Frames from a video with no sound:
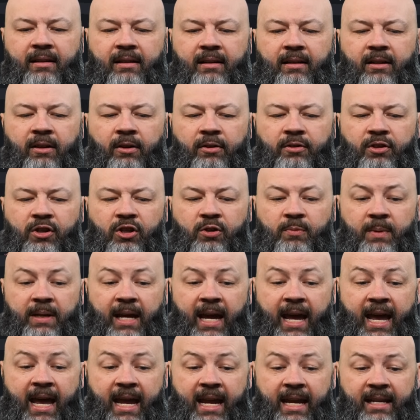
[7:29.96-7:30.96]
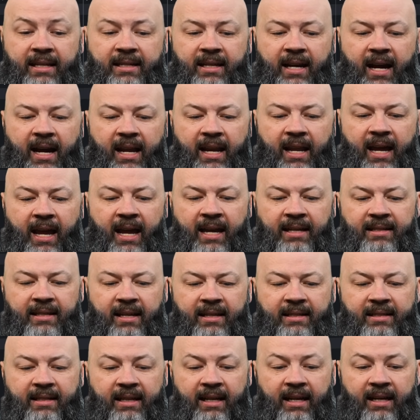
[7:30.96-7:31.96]
no, excuse me, A.S
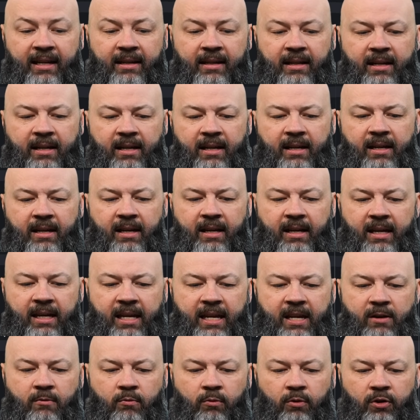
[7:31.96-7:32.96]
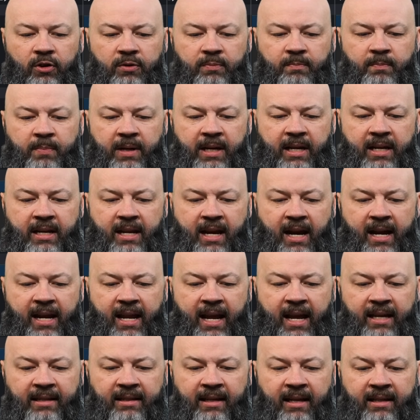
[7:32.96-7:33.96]
S N equals
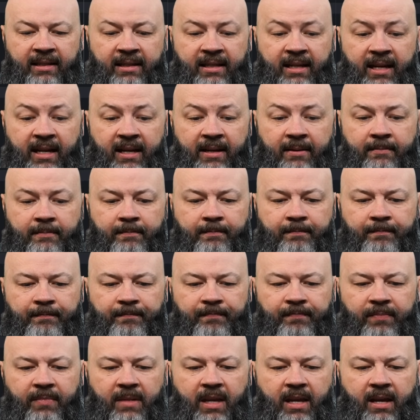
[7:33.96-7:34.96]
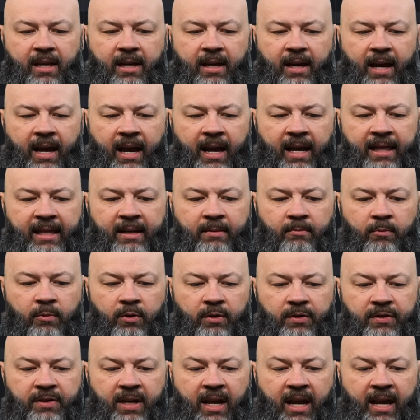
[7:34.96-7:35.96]
B.S S N. And then we'll
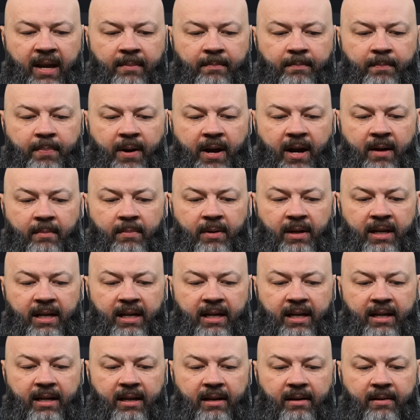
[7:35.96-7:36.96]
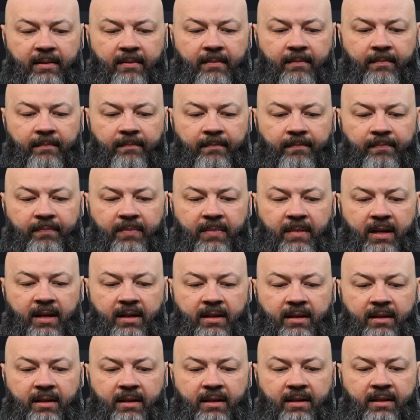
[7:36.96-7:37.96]
say public
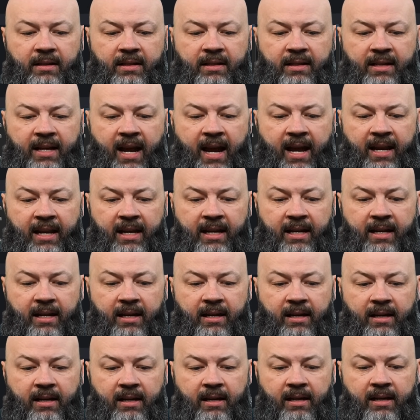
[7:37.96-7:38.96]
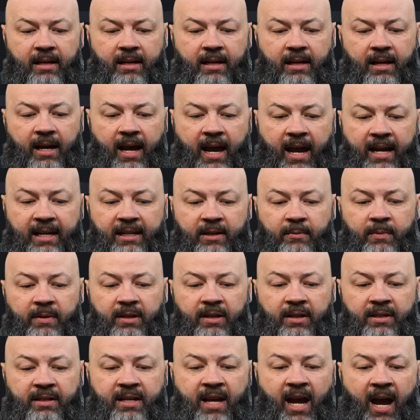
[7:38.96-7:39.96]
static. Actually, we can
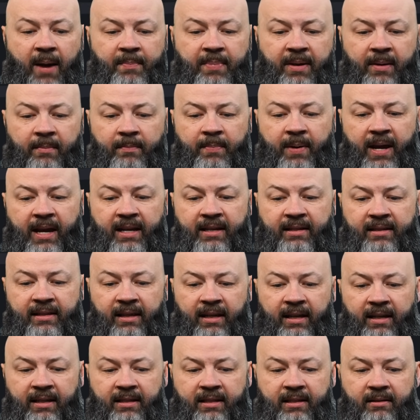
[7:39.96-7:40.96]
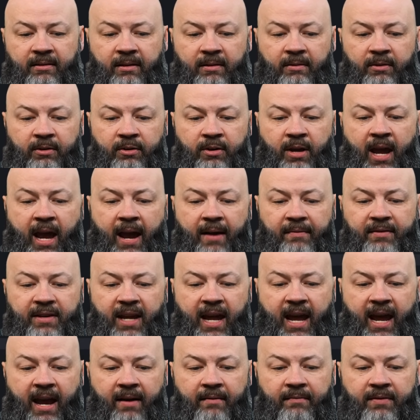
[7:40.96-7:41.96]
just copy and paste this. You have to
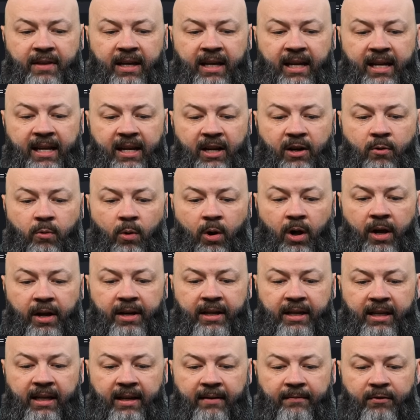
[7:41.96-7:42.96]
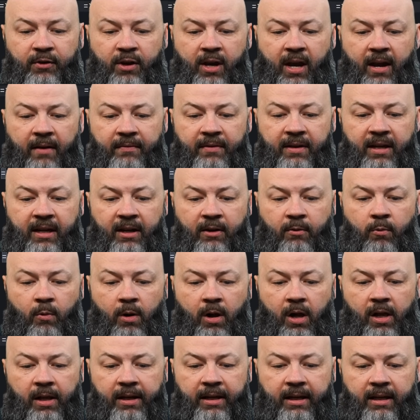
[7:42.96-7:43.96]
have the inequality if you have the
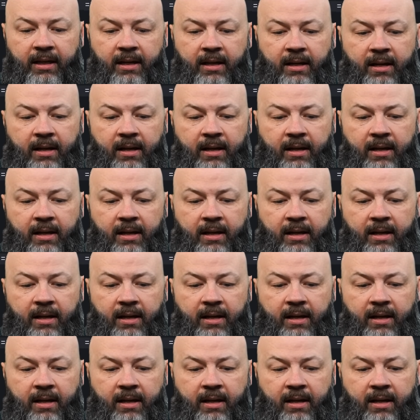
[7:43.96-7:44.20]
inequality.